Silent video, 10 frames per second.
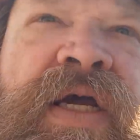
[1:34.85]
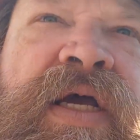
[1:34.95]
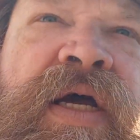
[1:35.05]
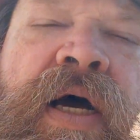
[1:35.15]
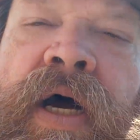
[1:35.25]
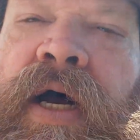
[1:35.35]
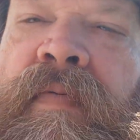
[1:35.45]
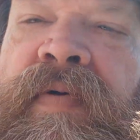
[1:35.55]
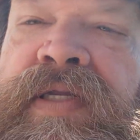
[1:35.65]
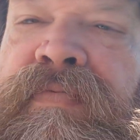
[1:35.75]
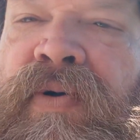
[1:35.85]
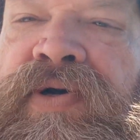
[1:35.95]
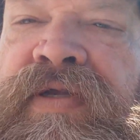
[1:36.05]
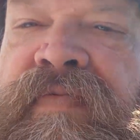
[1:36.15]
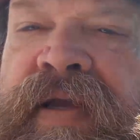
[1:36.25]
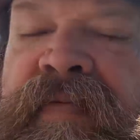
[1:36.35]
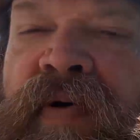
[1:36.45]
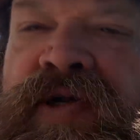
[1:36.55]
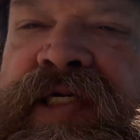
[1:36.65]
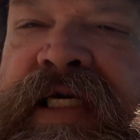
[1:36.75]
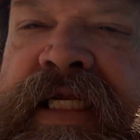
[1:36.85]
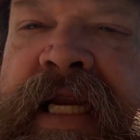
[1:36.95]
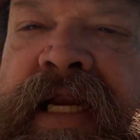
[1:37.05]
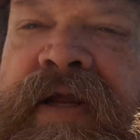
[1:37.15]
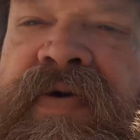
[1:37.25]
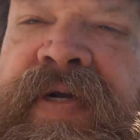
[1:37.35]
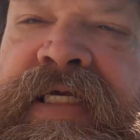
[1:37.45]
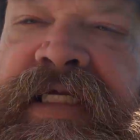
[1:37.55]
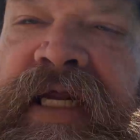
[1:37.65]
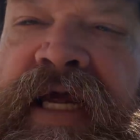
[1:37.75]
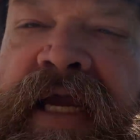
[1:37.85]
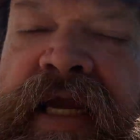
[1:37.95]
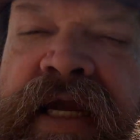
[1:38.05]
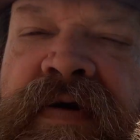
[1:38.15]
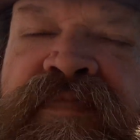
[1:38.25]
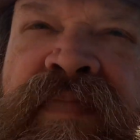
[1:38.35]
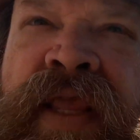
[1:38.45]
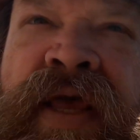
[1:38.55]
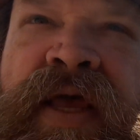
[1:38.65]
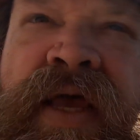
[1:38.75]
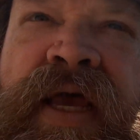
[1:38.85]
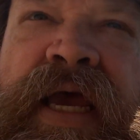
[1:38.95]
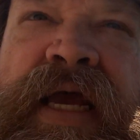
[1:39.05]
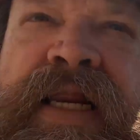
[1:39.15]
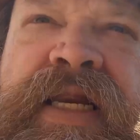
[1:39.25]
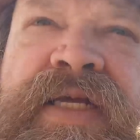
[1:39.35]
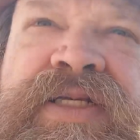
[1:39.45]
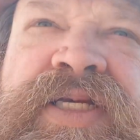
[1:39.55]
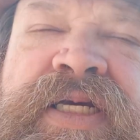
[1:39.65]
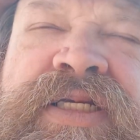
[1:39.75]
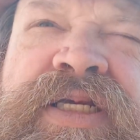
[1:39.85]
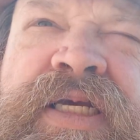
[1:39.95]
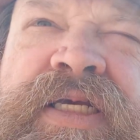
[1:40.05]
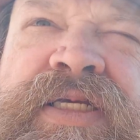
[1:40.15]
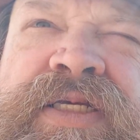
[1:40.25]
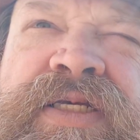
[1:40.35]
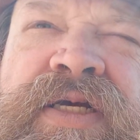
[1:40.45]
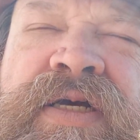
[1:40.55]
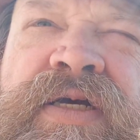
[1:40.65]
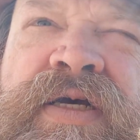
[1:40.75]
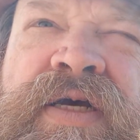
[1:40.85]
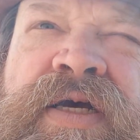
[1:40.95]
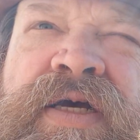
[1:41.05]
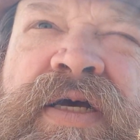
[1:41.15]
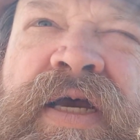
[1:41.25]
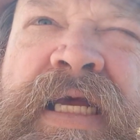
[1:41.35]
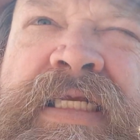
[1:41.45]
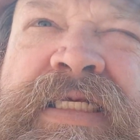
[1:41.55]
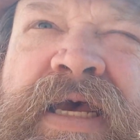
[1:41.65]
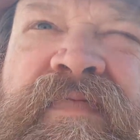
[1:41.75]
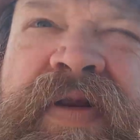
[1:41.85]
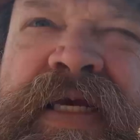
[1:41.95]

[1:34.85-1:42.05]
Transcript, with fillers: Um, it's supposed to be about 60 degrees today, and in the 60s and 70s through the